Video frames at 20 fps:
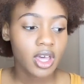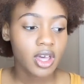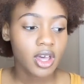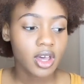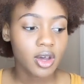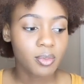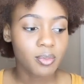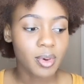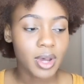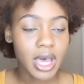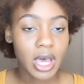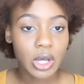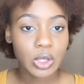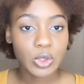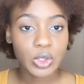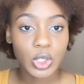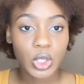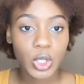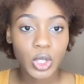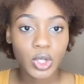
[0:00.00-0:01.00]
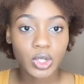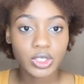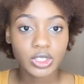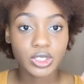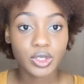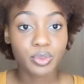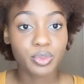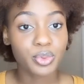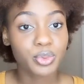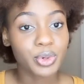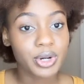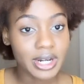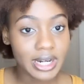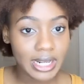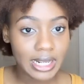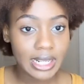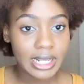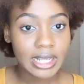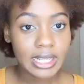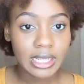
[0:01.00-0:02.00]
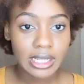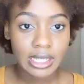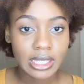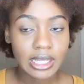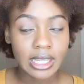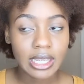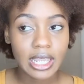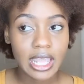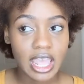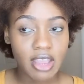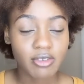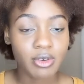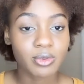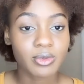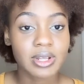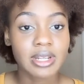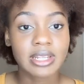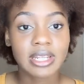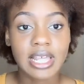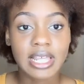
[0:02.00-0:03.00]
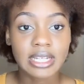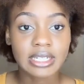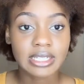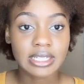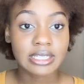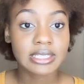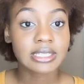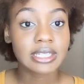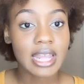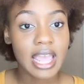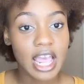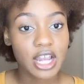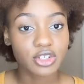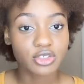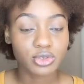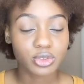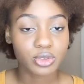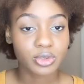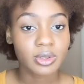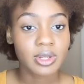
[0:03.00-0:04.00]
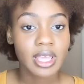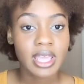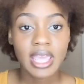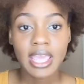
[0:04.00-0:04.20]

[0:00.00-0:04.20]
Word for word: about supporting everyone that is natural